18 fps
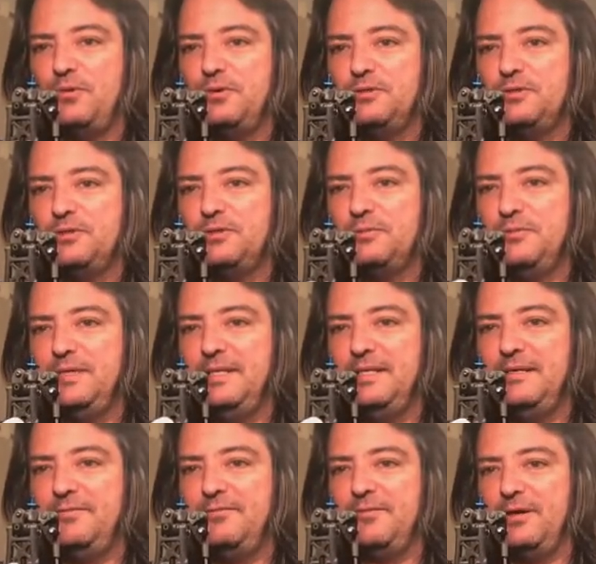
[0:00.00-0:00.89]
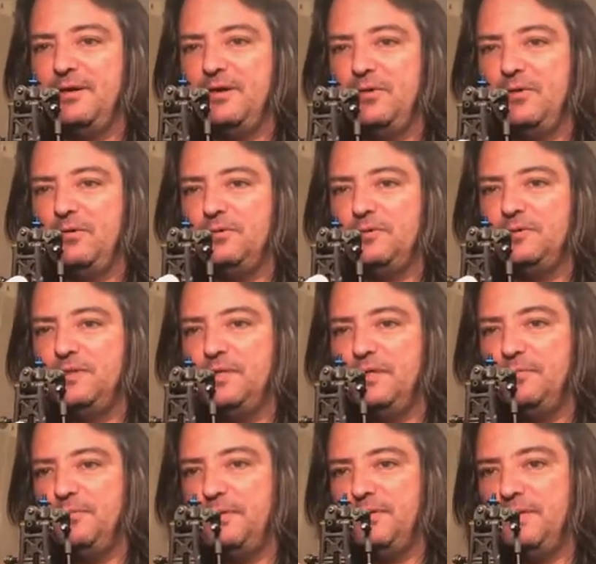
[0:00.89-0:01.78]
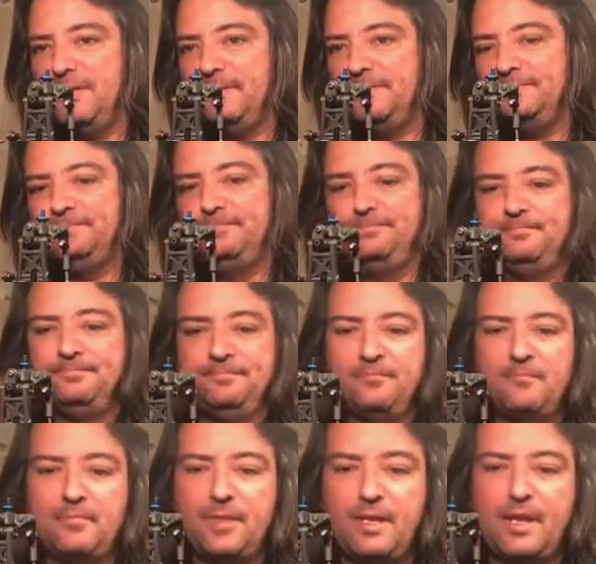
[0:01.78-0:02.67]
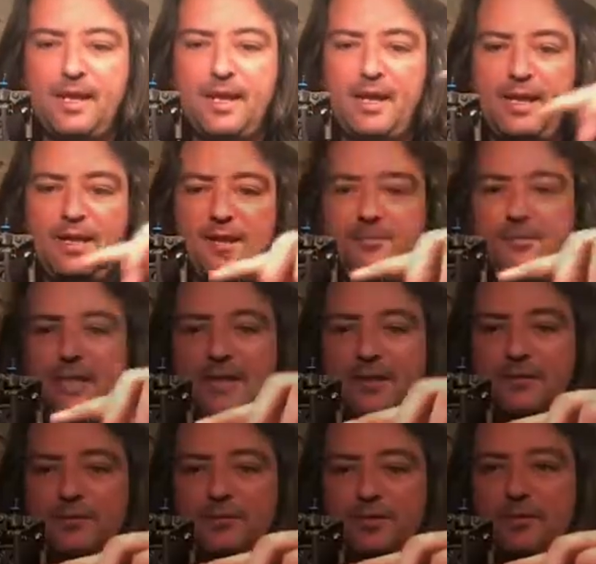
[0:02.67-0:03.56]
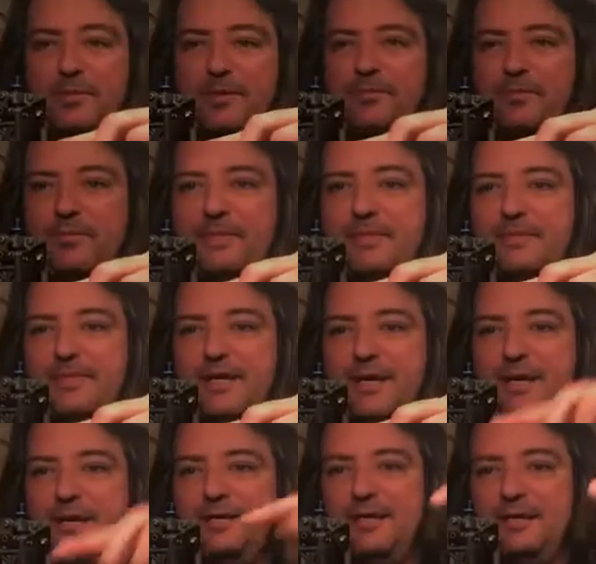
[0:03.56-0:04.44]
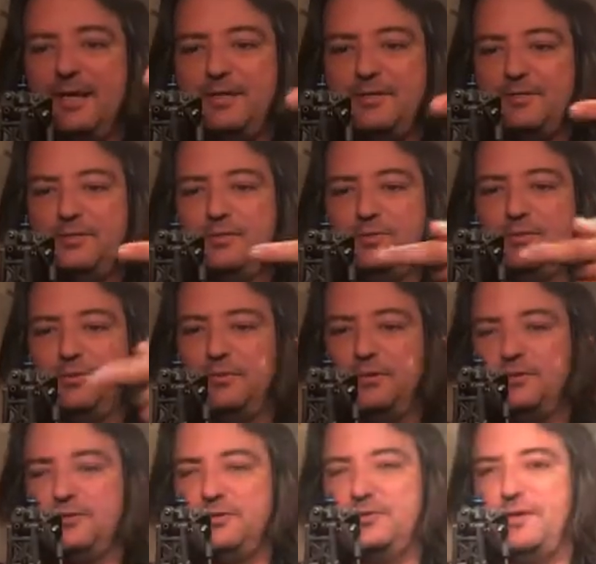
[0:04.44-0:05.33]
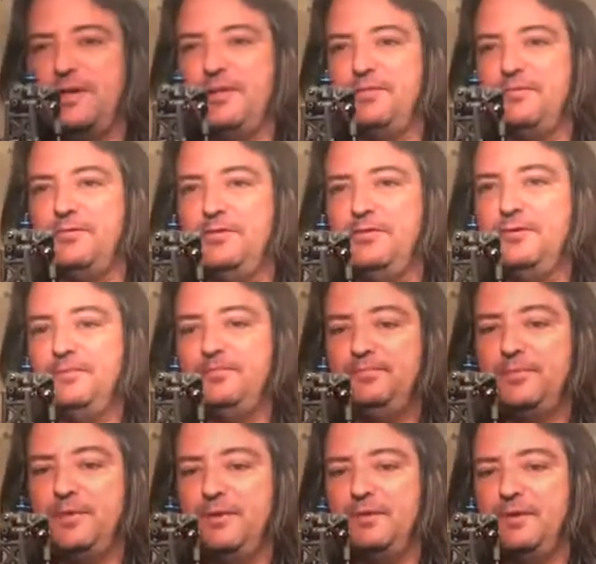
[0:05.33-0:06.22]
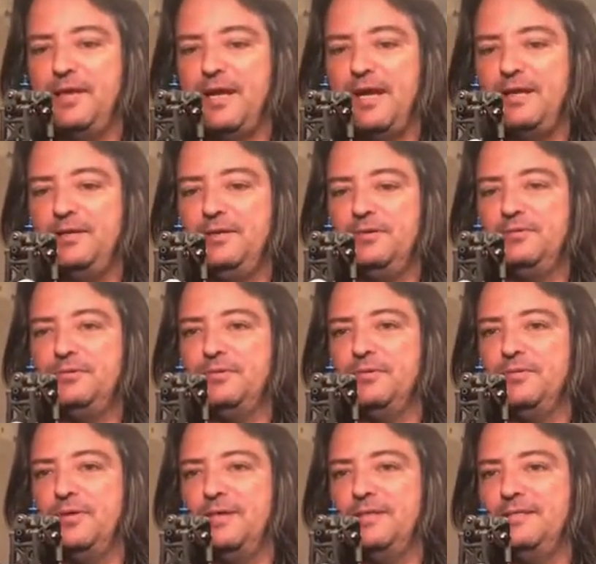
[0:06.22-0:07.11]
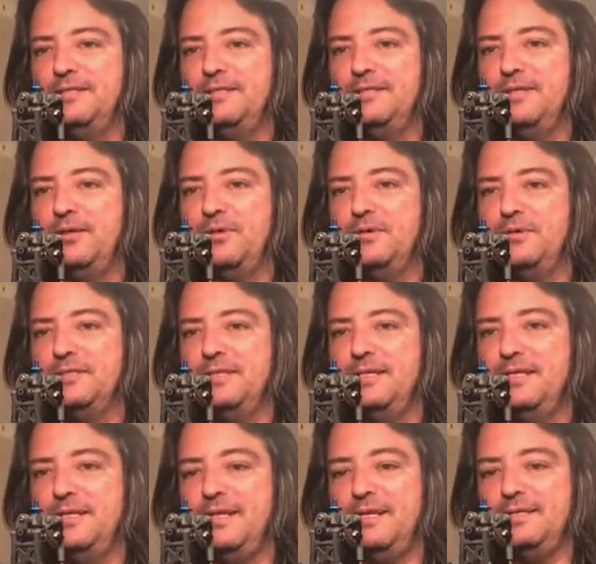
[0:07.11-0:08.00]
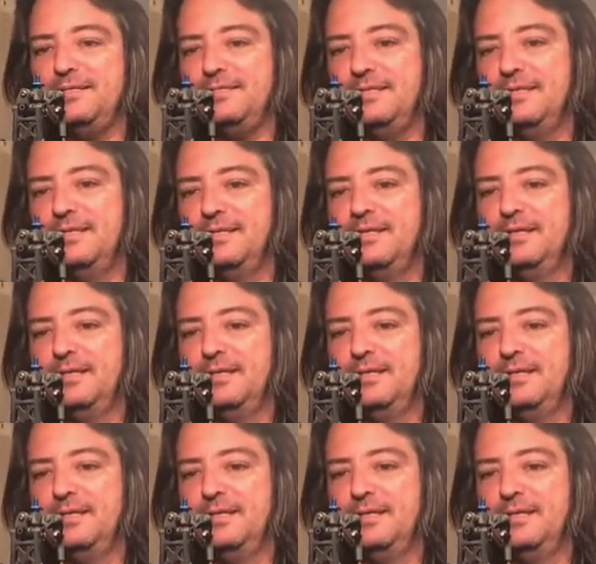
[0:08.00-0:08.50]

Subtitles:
There's 3 different holes you can put it in. And I'm taking a drill bit from this side and I just drill straight through. You can kind of use the existing hole as an index.